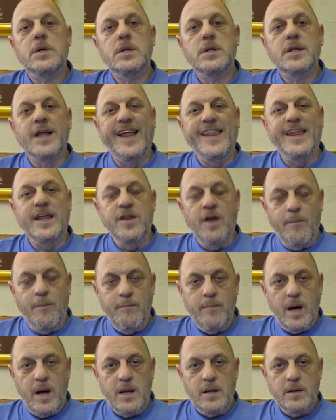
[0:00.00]
that the
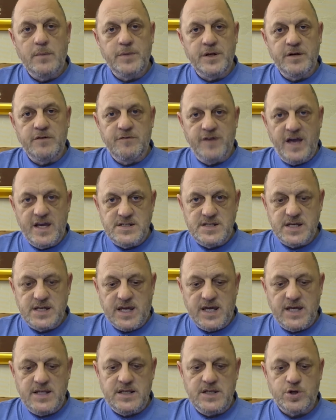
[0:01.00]
number being
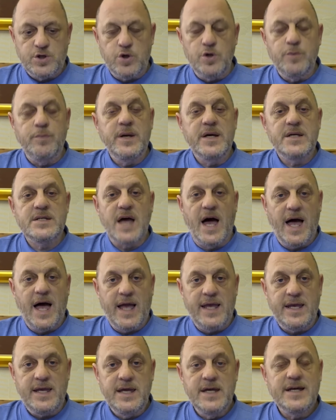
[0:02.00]
investigated could be as
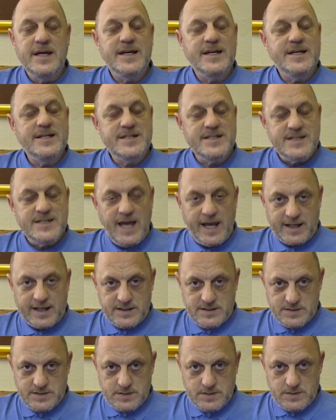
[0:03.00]
high as
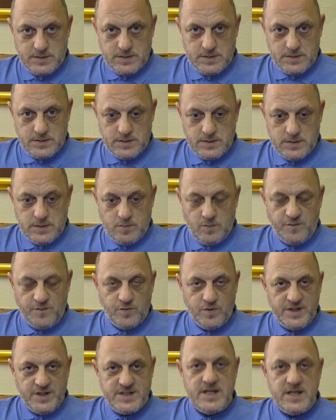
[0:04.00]
6. We've
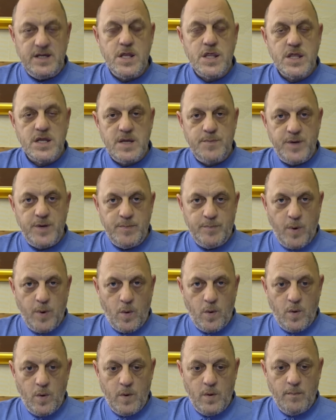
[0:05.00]
only seen 3
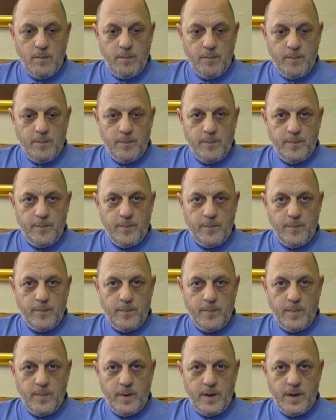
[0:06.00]
people
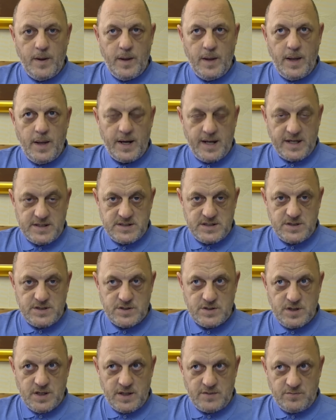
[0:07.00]
arrested
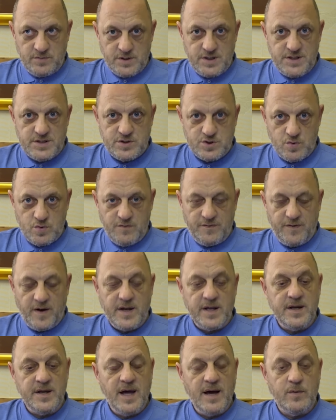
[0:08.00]
and released so
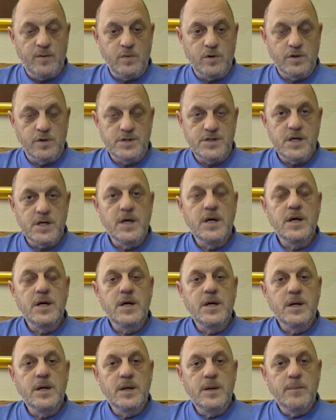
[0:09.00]
far, and that was
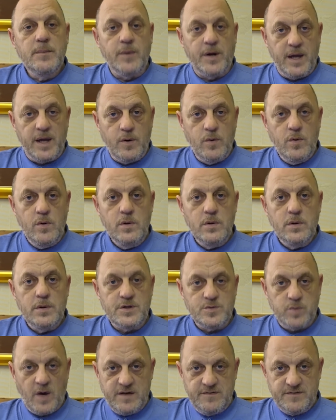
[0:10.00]
Murrell,
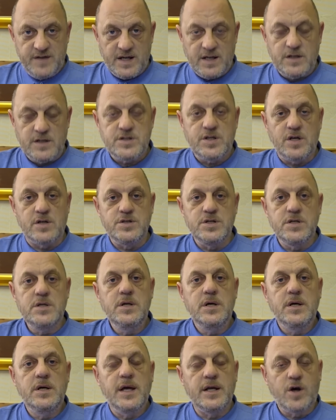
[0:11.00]
his wife Nicola Sturgeon,
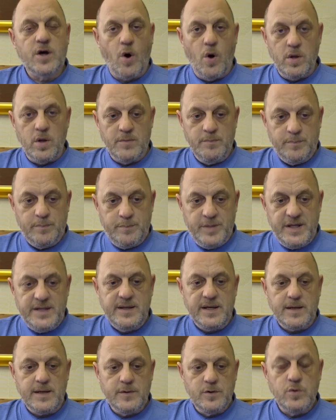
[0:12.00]
and Colin
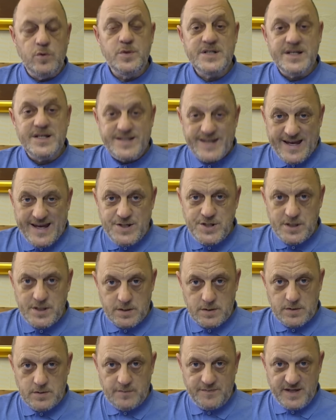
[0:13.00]
Beattie, who was the
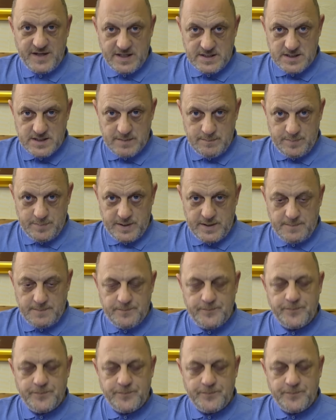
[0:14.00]
treasurer of the SNP.